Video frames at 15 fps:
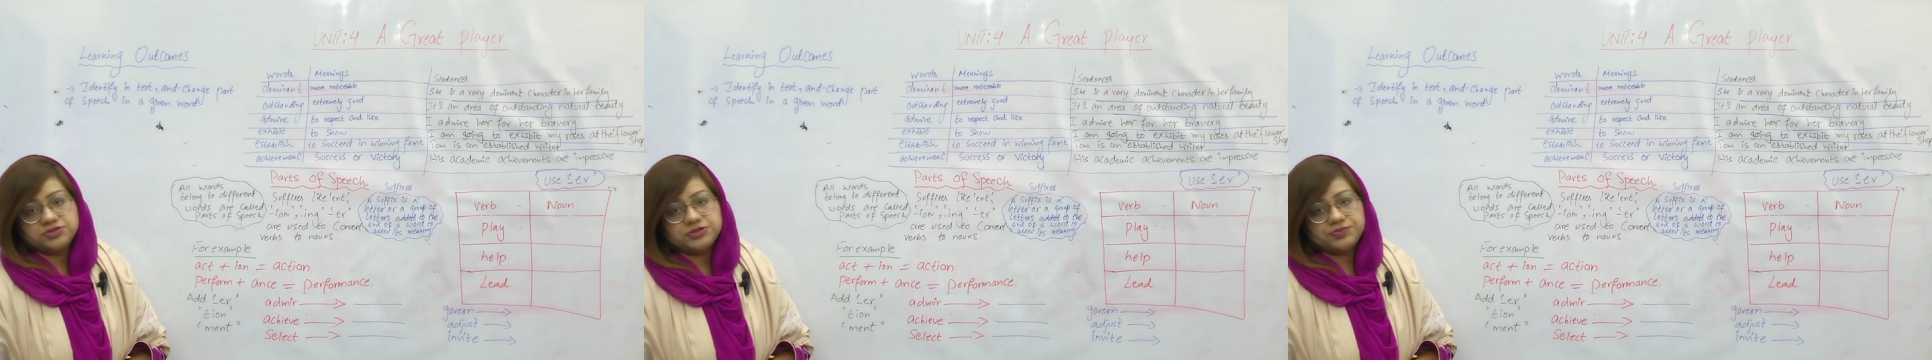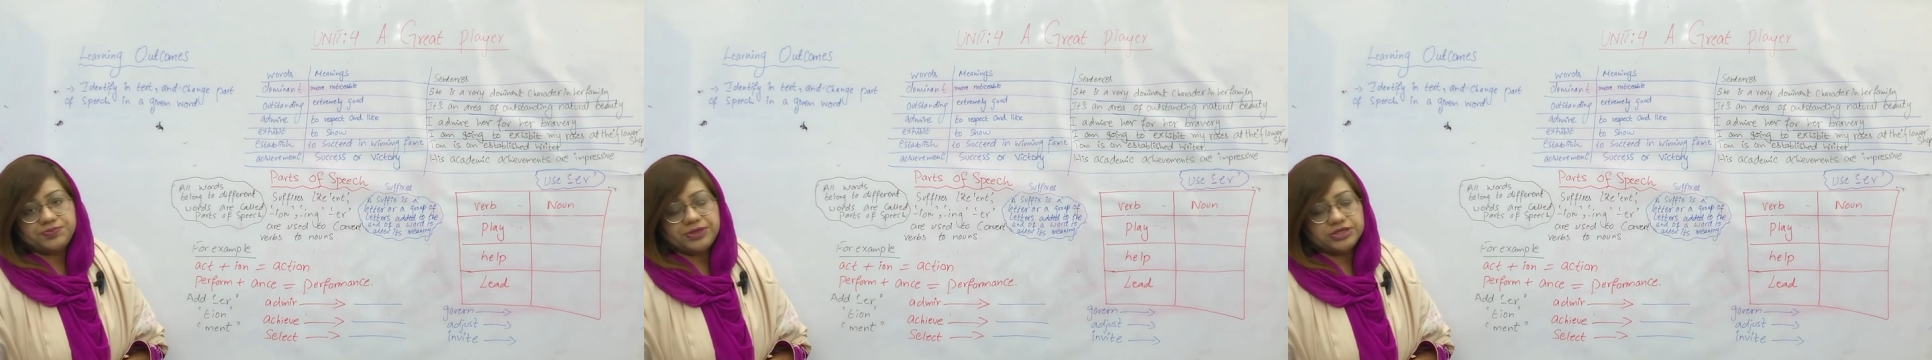of
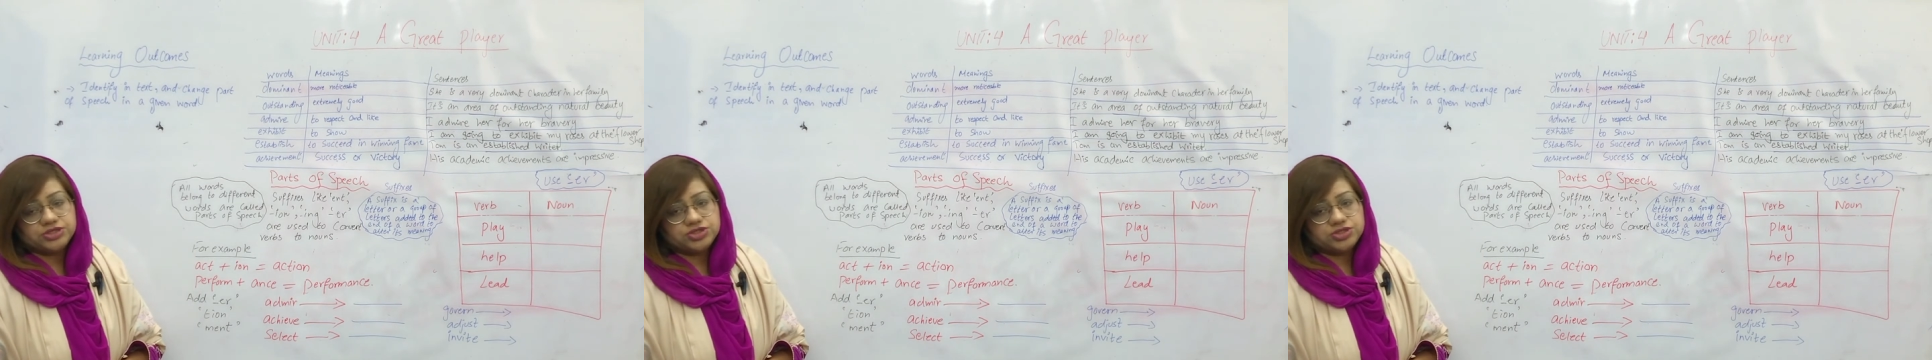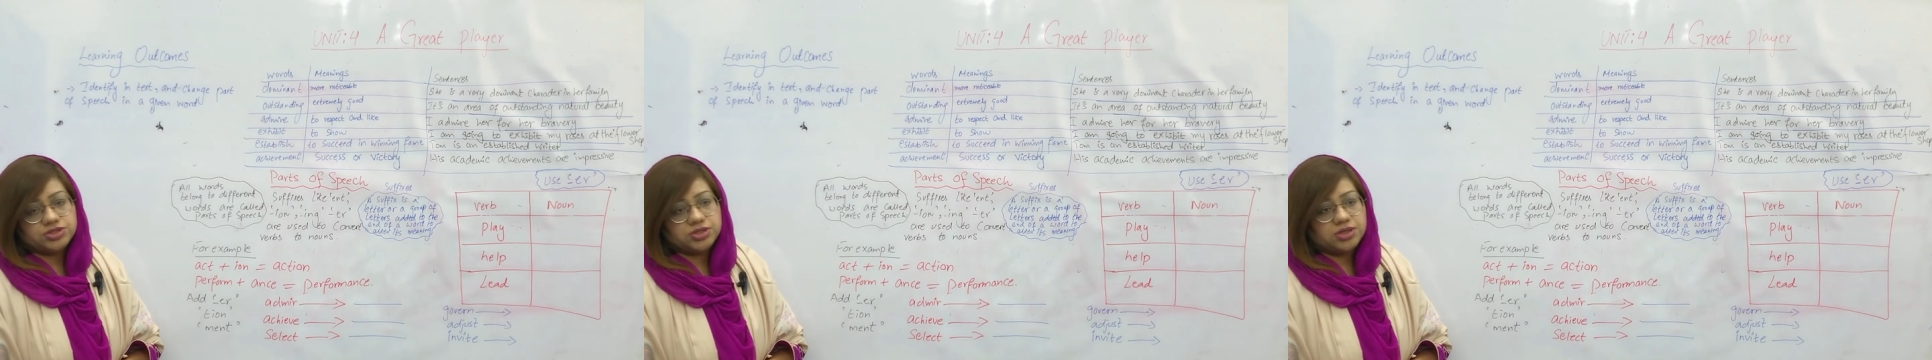
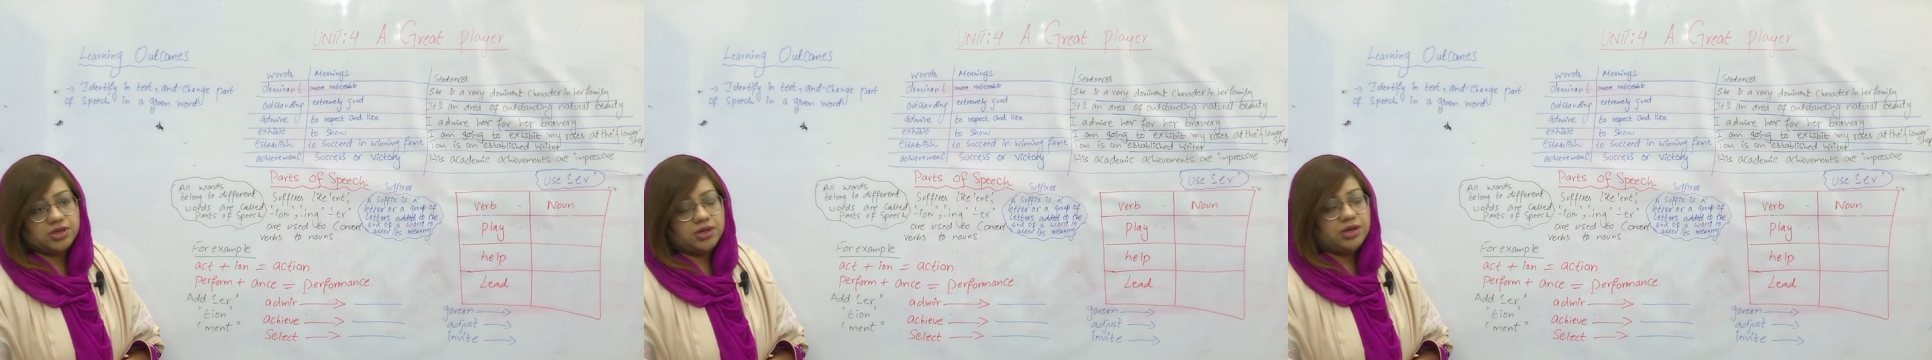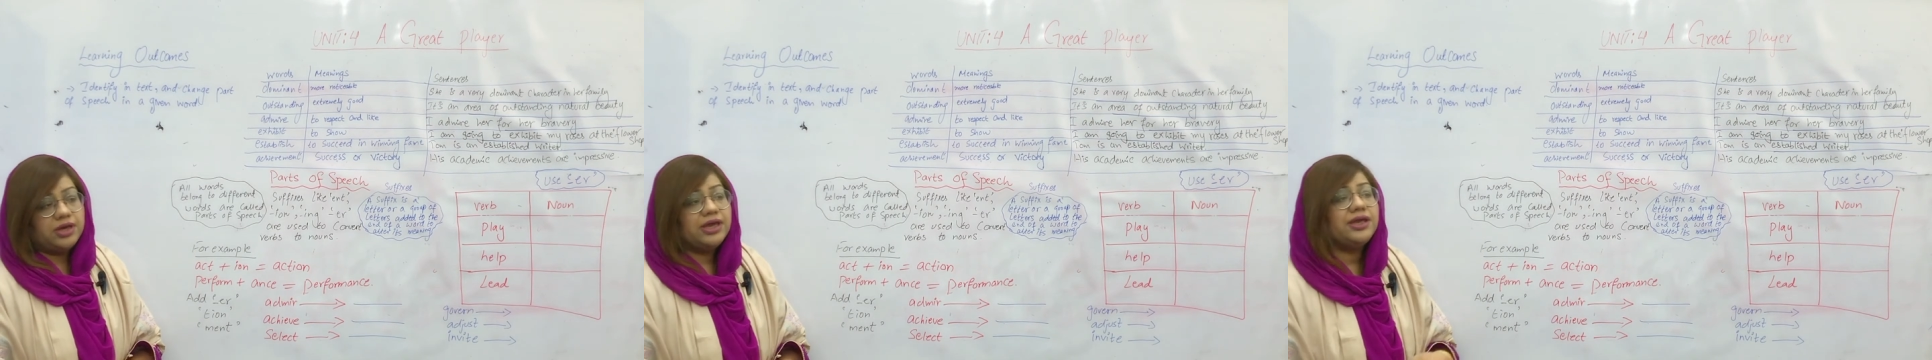speech.
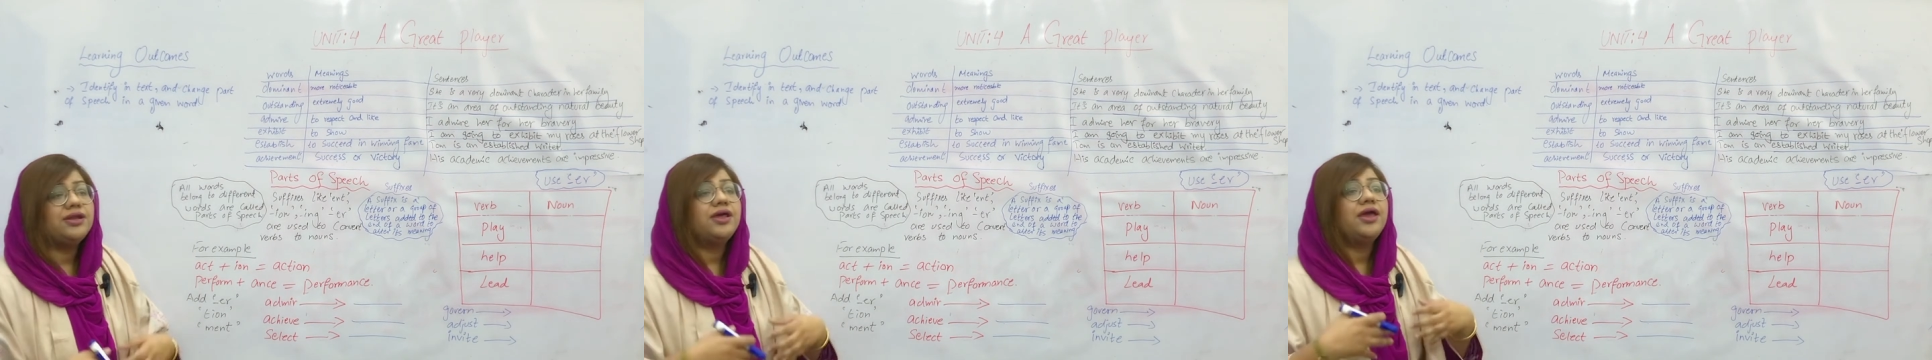In